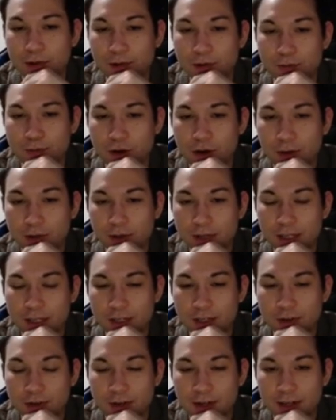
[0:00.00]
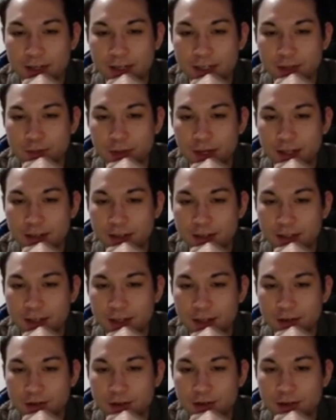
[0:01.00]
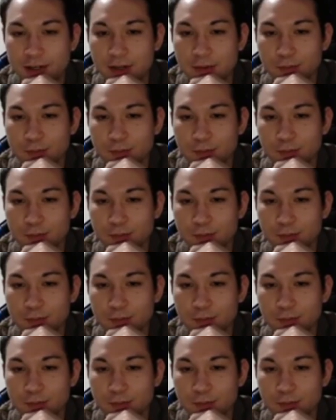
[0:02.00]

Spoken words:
white would probably try to expand the center,